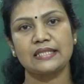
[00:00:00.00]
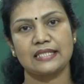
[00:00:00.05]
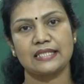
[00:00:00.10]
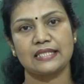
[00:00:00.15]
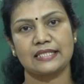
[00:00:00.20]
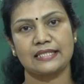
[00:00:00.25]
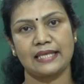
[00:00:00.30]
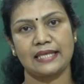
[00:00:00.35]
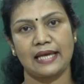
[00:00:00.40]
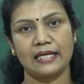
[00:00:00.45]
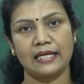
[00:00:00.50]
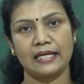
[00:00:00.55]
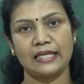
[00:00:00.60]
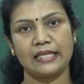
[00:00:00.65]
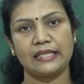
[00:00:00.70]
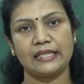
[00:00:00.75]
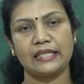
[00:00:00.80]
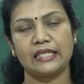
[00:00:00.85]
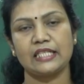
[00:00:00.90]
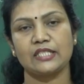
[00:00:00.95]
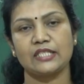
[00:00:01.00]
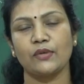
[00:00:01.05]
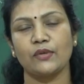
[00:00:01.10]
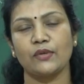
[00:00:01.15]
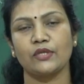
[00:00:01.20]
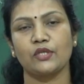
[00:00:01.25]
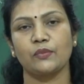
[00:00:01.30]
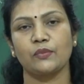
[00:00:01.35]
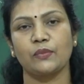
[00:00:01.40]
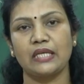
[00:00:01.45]
the salary that is
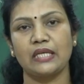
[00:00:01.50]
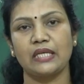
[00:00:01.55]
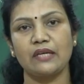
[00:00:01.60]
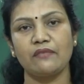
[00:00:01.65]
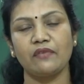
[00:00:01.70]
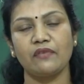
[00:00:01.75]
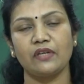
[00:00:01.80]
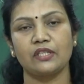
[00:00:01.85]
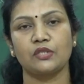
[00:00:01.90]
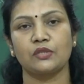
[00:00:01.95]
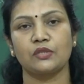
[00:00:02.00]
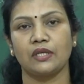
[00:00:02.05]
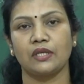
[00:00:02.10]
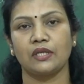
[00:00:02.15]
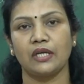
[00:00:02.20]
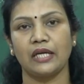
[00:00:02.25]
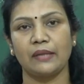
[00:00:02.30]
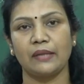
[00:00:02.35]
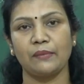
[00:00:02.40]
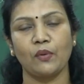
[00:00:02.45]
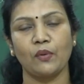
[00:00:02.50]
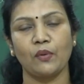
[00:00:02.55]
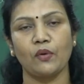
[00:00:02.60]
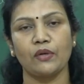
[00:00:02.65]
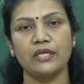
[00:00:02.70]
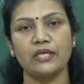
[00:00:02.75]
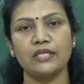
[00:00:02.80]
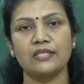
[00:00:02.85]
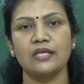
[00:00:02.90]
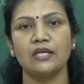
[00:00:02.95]
going to be given to the
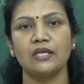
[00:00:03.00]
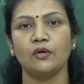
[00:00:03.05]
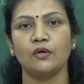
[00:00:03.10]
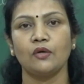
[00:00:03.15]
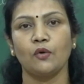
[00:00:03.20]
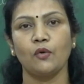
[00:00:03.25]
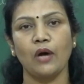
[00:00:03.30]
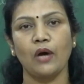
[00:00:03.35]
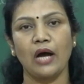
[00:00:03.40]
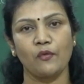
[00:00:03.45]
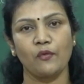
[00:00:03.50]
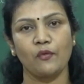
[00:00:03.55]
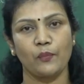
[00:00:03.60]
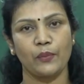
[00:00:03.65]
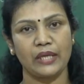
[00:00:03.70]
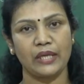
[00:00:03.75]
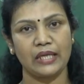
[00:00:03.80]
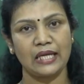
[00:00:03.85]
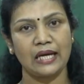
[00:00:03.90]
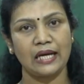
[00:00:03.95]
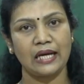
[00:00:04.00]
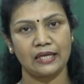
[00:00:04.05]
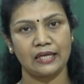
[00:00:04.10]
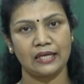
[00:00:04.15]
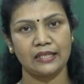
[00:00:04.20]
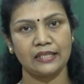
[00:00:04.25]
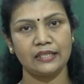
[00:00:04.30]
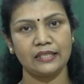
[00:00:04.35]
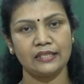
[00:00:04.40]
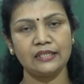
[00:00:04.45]
employees who have been
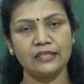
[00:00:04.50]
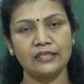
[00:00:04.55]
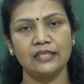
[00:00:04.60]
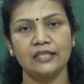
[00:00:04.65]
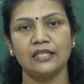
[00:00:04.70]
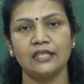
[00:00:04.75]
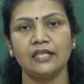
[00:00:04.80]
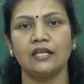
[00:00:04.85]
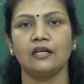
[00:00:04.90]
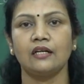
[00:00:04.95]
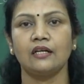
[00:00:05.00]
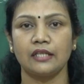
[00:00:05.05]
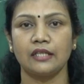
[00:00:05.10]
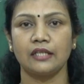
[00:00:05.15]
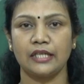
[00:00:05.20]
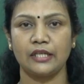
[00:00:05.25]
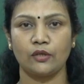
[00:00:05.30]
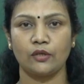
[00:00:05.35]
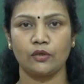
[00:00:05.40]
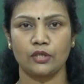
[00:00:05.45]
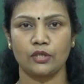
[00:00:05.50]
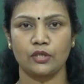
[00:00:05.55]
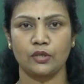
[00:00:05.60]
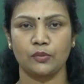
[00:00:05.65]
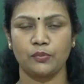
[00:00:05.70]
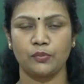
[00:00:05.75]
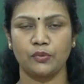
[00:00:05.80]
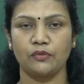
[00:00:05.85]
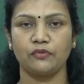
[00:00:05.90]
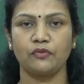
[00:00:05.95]
hired in order
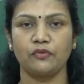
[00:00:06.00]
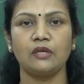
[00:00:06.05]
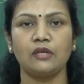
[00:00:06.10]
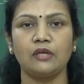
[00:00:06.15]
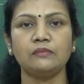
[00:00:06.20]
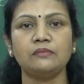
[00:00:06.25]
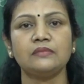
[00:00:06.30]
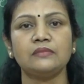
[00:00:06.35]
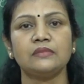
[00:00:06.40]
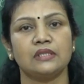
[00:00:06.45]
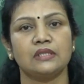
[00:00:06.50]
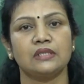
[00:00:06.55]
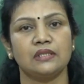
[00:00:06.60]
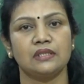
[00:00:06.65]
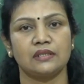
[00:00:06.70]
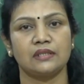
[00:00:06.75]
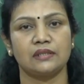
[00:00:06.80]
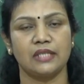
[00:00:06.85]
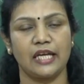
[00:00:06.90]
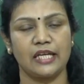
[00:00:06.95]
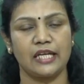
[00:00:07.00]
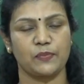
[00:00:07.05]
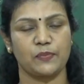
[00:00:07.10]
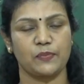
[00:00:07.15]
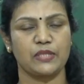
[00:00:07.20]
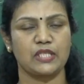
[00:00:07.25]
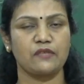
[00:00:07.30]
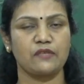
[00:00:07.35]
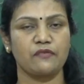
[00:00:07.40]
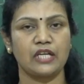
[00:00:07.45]
to perform a
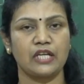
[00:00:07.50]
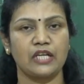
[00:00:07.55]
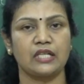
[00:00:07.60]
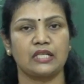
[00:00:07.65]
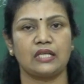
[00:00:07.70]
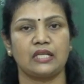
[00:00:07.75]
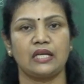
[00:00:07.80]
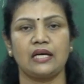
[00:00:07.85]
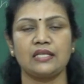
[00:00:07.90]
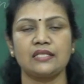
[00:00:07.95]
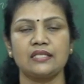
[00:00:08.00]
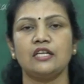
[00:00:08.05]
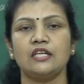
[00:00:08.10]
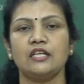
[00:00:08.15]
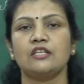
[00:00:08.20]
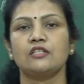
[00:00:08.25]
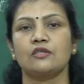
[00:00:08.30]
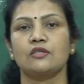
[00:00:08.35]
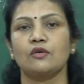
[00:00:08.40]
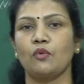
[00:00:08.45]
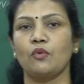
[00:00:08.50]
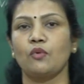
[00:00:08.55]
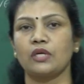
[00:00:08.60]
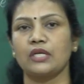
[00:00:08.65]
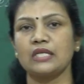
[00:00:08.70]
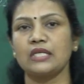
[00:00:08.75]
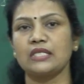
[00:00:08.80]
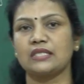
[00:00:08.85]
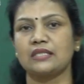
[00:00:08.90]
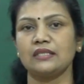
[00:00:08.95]
specific task. So
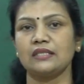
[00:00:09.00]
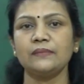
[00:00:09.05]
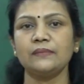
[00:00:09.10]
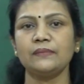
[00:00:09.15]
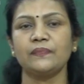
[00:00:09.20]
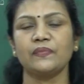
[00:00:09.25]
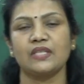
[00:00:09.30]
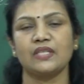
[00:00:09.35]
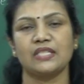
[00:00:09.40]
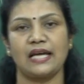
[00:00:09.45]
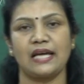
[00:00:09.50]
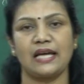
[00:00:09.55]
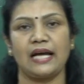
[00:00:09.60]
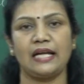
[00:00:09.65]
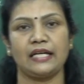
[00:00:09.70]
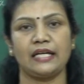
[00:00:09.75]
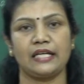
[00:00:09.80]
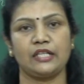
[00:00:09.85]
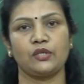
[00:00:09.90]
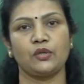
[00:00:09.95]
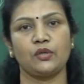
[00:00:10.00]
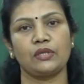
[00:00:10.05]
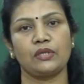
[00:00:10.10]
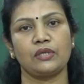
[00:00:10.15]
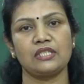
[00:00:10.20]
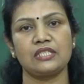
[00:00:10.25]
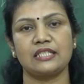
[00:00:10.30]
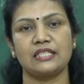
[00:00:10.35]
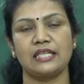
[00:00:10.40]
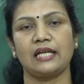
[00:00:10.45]
what is the salary,
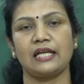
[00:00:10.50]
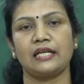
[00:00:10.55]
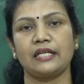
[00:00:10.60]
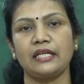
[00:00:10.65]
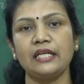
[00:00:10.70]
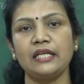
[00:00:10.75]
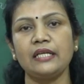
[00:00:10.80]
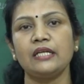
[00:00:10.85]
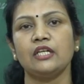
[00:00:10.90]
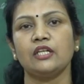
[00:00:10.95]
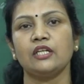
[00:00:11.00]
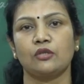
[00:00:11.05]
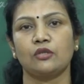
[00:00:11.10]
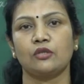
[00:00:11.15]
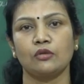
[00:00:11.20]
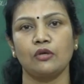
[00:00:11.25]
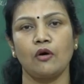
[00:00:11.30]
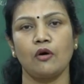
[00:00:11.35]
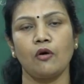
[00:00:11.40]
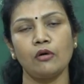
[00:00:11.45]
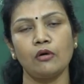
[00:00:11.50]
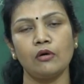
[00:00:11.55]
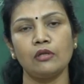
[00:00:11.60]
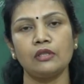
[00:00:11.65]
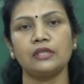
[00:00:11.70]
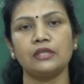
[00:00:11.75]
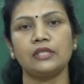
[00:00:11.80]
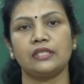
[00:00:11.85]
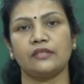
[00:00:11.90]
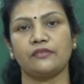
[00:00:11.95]
total salary to
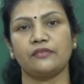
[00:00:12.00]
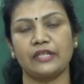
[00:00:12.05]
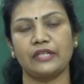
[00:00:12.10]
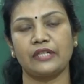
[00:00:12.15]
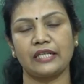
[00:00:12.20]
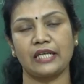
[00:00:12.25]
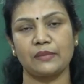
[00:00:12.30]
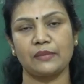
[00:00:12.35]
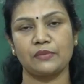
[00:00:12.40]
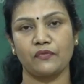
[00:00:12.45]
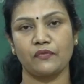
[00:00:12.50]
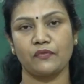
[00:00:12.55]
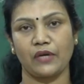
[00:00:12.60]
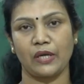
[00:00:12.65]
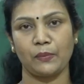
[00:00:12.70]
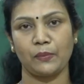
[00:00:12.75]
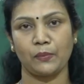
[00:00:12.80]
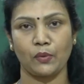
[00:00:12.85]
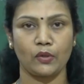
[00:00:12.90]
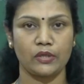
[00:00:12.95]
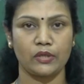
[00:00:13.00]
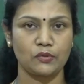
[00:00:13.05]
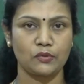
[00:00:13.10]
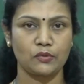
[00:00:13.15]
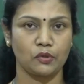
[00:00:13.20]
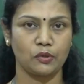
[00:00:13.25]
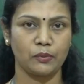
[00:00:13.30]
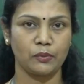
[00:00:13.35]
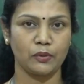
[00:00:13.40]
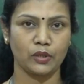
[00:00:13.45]
all the different types of employees
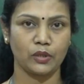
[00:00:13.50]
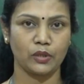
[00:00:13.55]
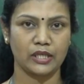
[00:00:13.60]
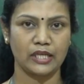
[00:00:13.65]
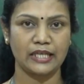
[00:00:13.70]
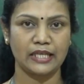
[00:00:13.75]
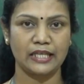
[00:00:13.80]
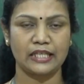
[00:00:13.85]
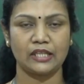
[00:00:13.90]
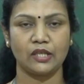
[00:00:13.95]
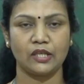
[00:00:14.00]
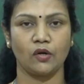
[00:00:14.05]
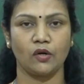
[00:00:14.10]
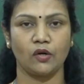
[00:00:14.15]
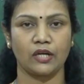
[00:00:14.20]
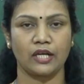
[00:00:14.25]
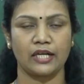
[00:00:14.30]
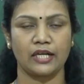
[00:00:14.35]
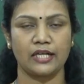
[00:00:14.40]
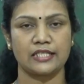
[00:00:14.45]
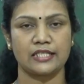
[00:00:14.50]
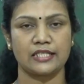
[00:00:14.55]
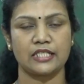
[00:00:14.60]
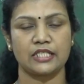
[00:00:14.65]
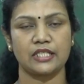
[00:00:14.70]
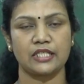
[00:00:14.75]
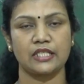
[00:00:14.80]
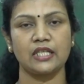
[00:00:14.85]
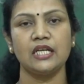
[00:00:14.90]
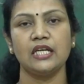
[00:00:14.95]
who will be working in the
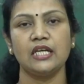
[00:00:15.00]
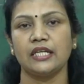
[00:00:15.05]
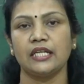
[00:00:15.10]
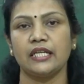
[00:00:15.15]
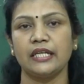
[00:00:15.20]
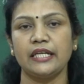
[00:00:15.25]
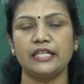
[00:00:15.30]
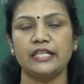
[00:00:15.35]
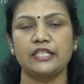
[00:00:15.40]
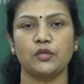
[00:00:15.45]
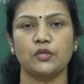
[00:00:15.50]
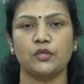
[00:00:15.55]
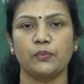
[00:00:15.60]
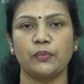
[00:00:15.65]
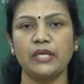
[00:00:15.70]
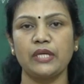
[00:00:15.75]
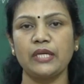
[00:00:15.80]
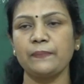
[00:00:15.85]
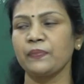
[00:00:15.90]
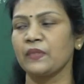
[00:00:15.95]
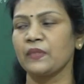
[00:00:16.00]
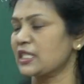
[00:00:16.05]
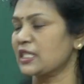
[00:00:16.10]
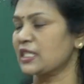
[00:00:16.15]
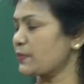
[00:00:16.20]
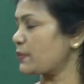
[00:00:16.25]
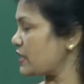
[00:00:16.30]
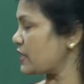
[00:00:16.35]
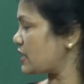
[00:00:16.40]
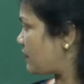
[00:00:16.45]
organization needs to be
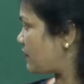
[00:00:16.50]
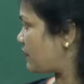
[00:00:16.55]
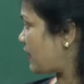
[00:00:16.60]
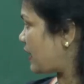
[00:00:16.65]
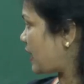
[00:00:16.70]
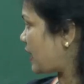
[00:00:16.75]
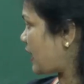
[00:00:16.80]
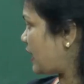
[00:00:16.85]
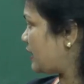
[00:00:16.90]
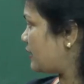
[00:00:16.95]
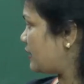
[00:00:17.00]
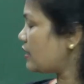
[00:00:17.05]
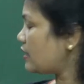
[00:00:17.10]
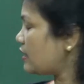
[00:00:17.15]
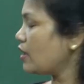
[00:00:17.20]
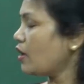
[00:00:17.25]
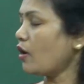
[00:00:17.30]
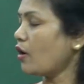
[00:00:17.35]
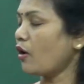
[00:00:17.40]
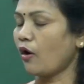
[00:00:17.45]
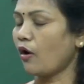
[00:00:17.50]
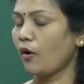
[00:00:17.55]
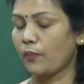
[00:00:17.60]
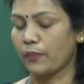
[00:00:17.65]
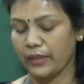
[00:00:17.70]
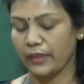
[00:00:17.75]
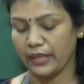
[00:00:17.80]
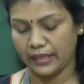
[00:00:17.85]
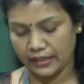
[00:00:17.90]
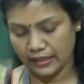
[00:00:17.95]
specified under
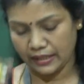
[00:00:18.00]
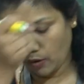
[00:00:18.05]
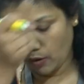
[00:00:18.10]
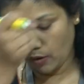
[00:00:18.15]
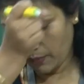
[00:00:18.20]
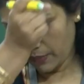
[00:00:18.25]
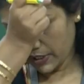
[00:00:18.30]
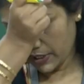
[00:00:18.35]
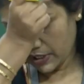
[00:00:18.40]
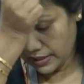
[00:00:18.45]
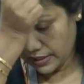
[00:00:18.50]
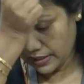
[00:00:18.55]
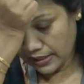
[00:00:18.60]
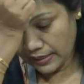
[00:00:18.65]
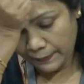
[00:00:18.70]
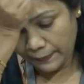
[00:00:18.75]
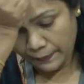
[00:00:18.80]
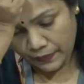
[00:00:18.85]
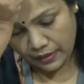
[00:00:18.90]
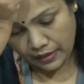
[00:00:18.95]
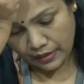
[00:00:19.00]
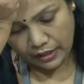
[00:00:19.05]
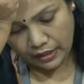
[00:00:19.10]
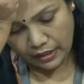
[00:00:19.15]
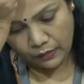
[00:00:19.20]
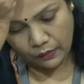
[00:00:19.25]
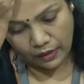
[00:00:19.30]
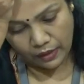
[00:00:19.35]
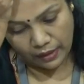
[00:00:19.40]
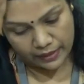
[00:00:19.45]
operational
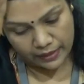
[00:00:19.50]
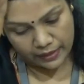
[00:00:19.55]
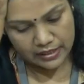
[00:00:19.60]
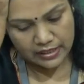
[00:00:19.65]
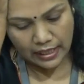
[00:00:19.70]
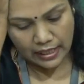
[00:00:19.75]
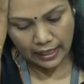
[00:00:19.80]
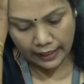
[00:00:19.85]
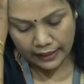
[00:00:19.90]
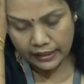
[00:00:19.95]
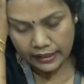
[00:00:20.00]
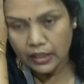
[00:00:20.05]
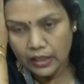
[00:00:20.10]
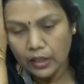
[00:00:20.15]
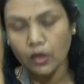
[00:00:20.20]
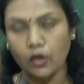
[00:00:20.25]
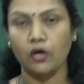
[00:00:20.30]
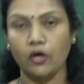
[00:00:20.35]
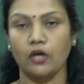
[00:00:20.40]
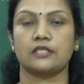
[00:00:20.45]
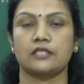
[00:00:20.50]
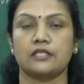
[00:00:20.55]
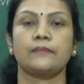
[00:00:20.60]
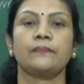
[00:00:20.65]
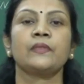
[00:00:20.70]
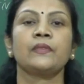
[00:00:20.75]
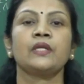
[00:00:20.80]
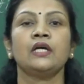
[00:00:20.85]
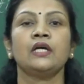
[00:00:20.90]
requirements and costs.